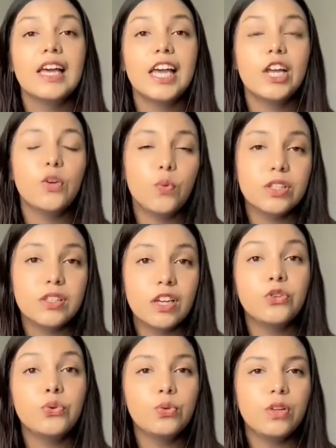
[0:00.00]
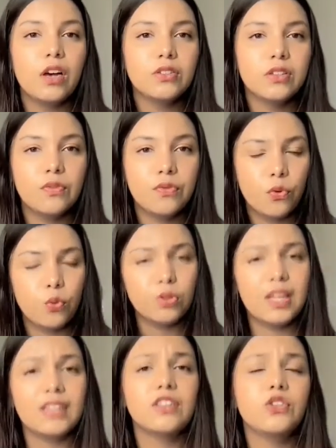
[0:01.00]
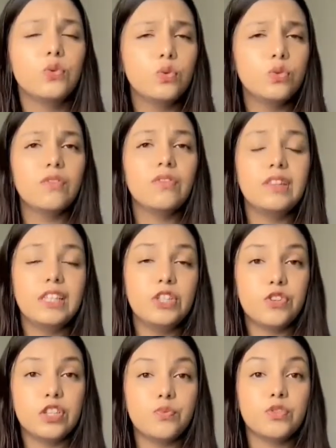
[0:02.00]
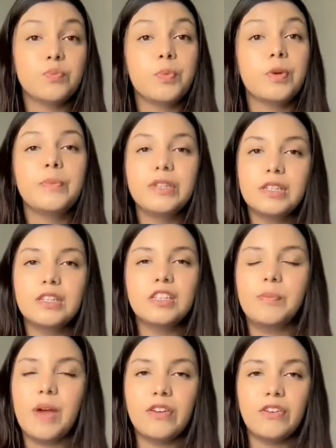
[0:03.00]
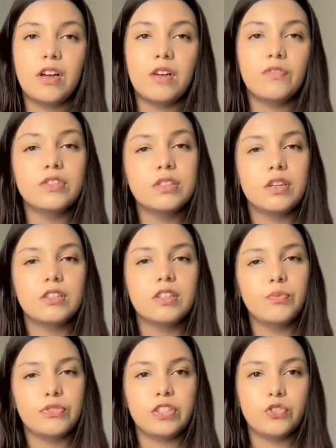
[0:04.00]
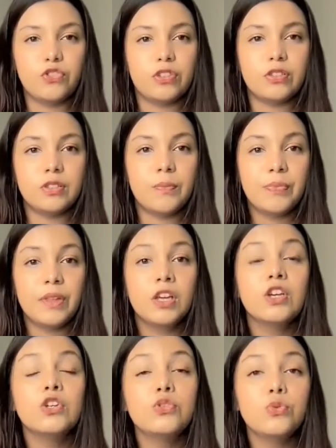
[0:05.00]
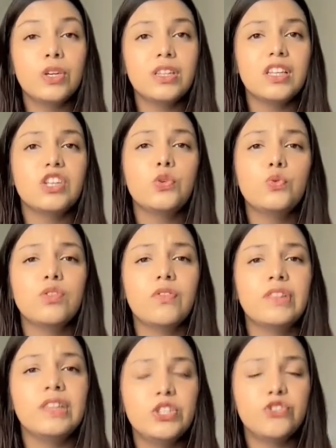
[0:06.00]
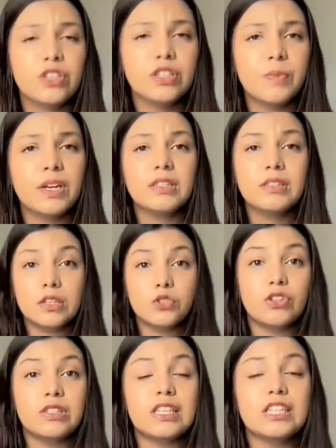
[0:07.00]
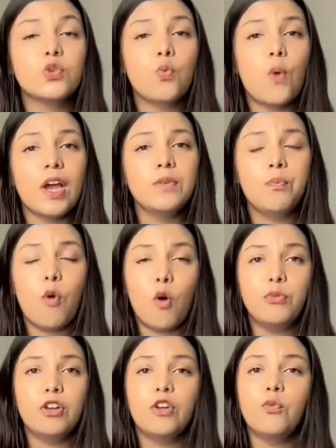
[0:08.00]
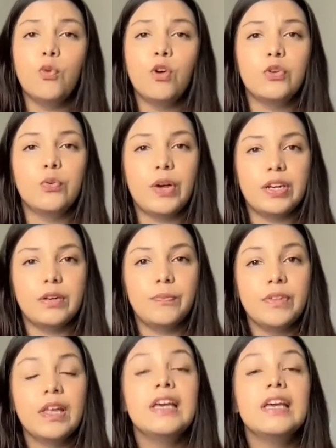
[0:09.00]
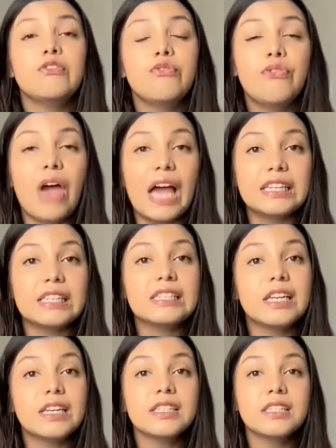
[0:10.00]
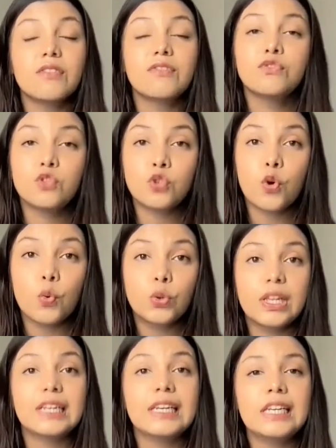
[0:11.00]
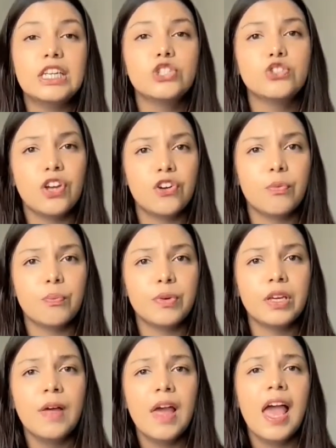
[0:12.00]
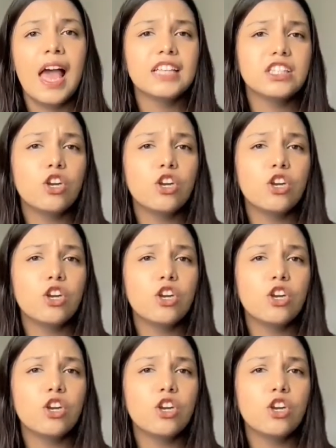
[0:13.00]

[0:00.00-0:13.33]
It was in 2004 that the use of leeches was permitted in America for certain procedures. Today, the use of leeches by surgeons is quite popular worldwide. In fact, studies have shown that leech therapy has a